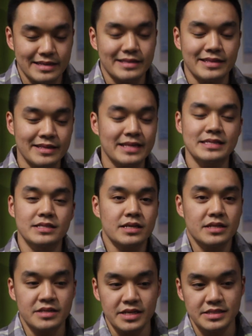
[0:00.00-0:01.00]
then that's
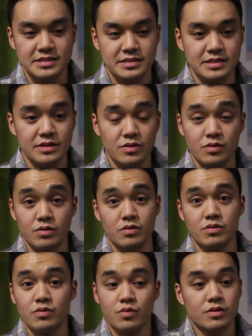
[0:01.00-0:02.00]
good, because
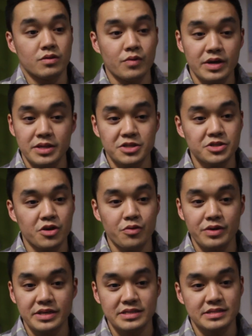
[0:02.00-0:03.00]
the way the show
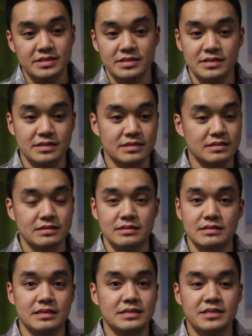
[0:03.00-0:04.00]
is,
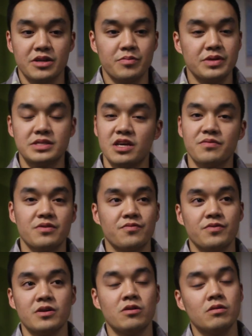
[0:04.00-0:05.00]
it's going to be tough to
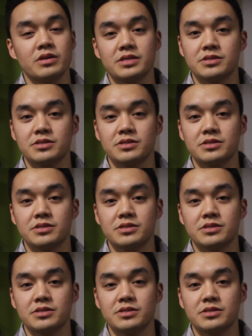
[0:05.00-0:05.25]
feel only a